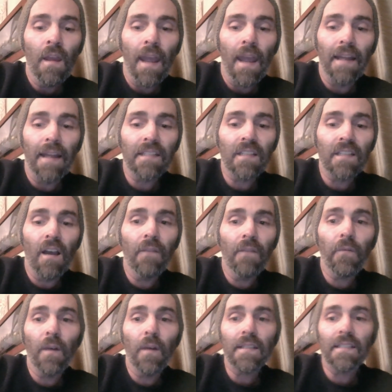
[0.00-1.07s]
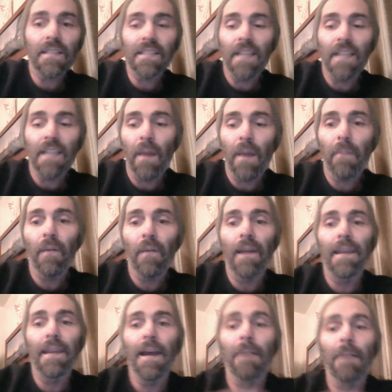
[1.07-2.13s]
And it's time for us to step up right
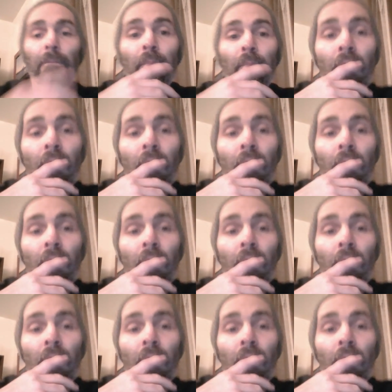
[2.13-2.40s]
now.